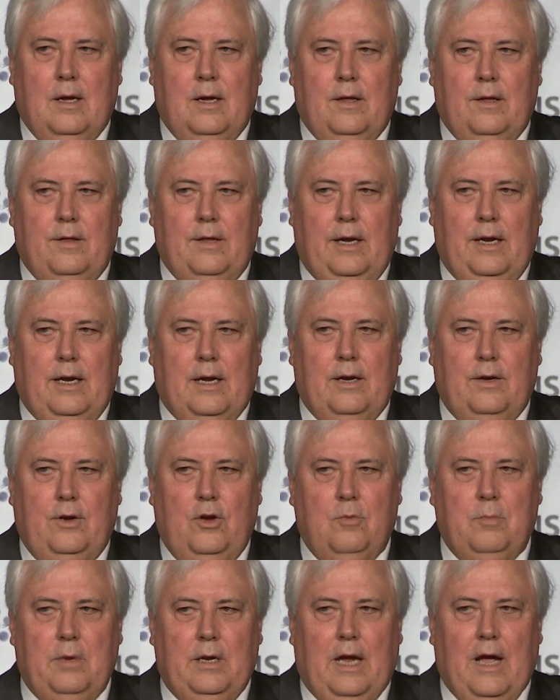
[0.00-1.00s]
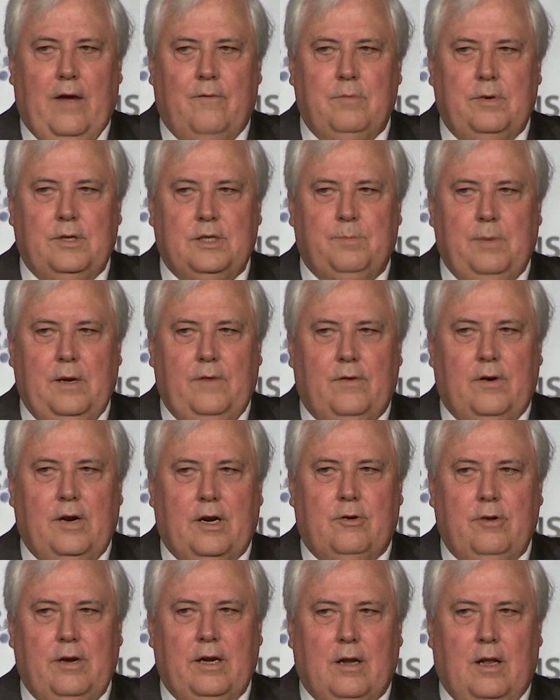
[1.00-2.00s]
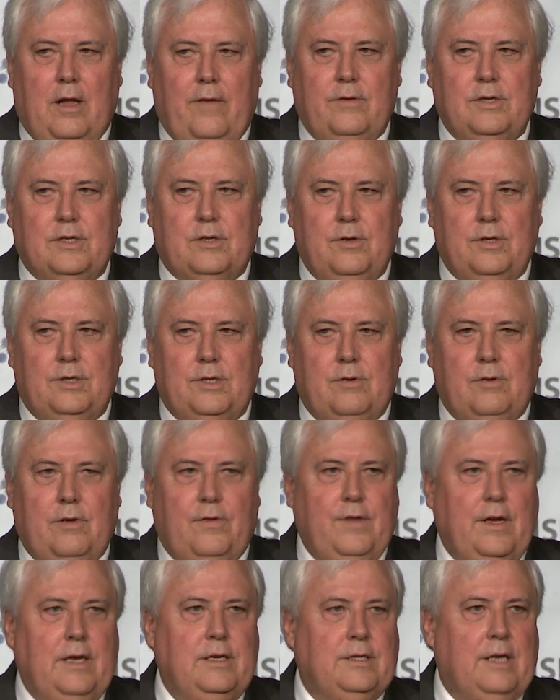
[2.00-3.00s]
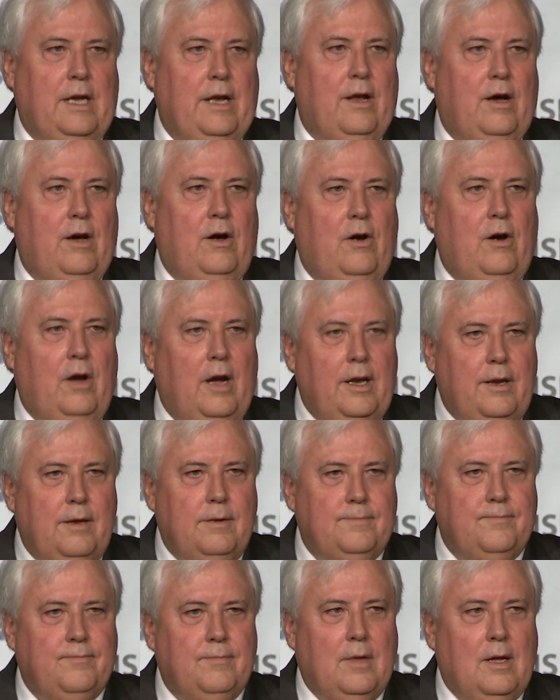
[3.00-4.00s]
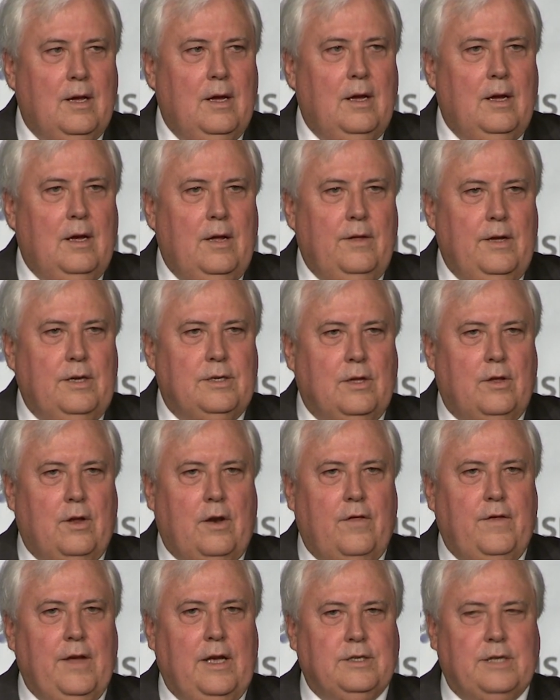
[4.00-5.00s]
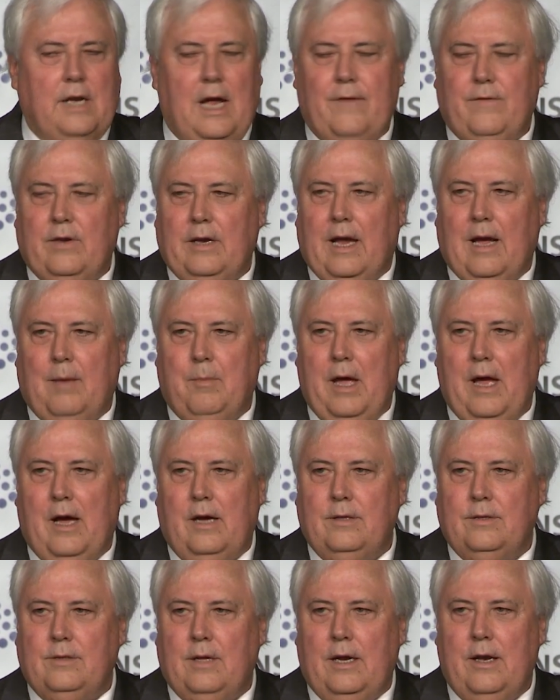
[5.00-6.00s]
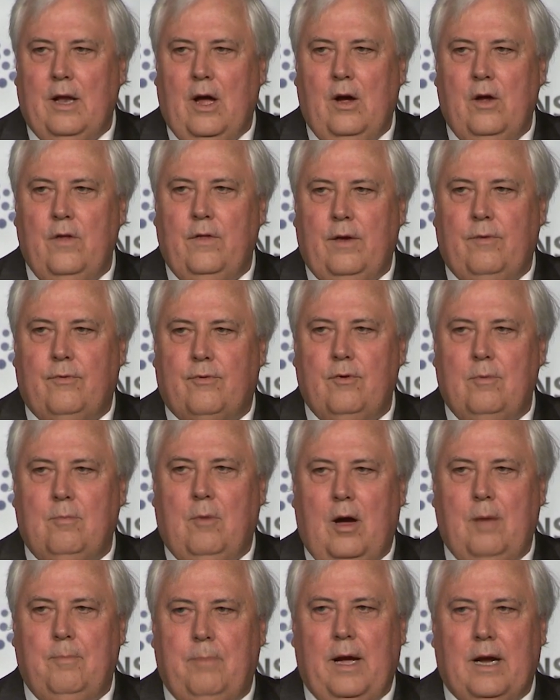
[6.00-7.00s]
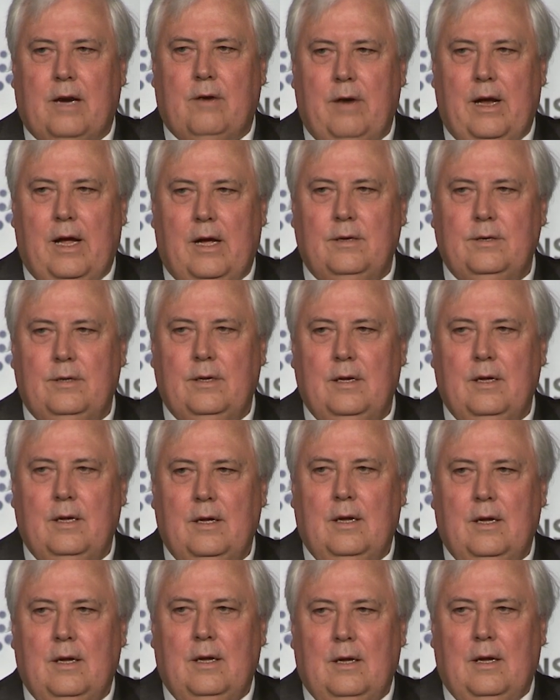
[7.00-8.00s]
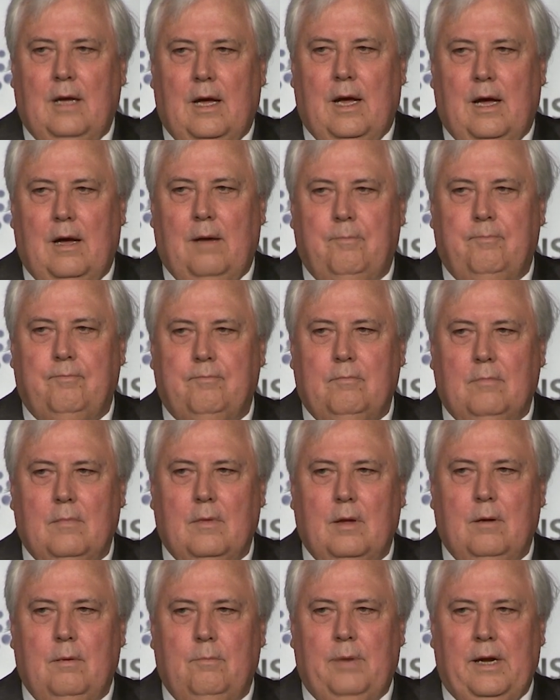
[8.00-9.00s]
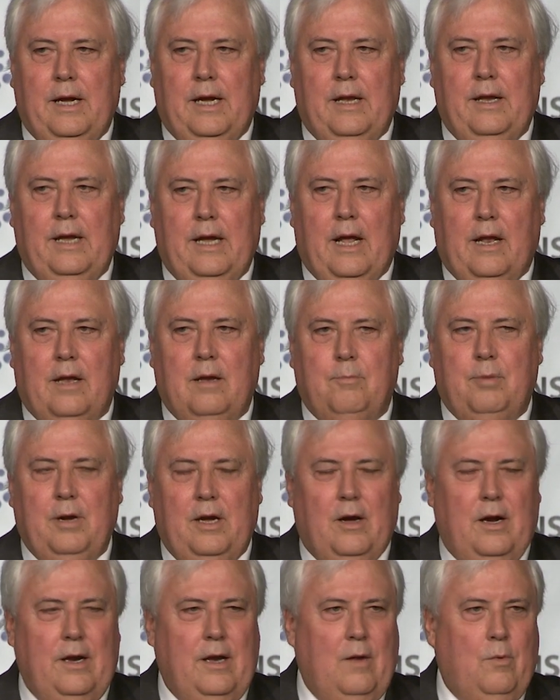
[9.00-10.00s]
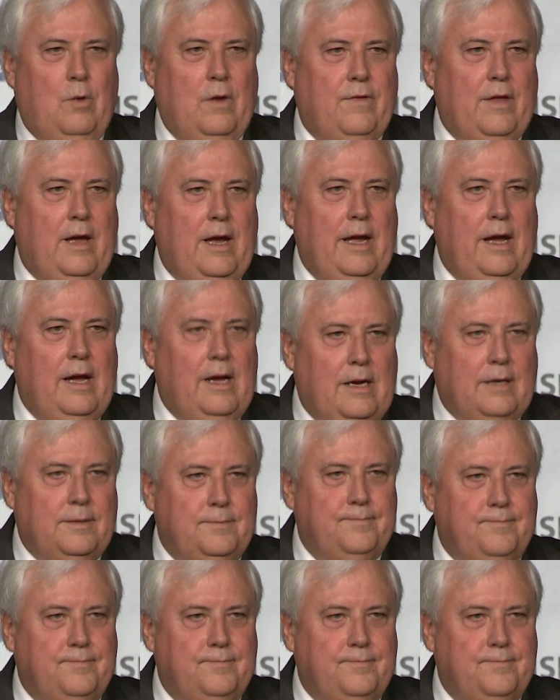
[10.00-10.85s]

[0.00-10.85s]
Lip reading: the Newman government has been very critical of us, because there are things there to hide. There's a lot of things that haven't come out, and they know that through my background, being in the LNP, I know what they are.